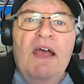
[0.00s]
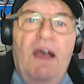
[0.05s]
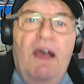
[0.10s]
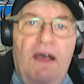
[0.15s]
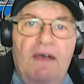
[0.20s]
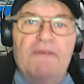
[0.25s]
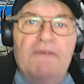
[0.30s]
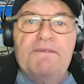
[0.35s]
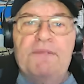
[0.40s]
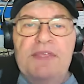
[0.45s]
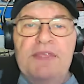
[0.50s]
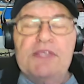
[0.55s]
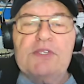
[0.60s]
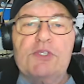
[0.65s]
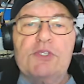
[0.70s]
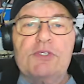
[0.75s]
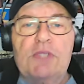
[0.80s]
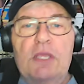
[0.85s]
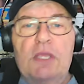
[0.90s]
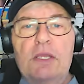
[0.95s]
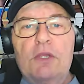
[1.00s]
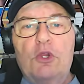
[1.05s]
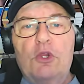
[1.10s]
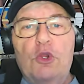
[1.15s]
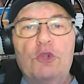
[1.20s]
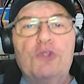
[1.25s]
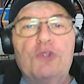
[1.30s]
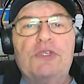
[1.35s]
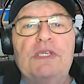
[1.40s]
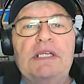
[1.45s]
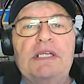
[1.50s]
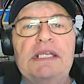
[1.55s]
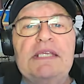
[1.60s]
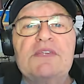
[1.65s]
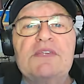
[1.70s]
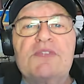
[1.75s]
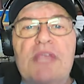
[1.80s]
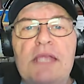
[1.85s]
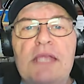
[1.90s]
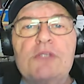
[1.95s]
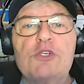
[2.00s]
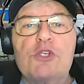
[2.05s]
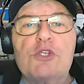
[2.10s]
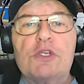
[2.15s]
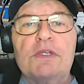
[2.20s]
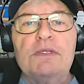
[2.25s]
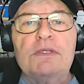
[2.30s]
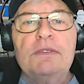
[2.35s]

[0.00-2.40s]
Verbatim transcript: of this uh, Hercules engine,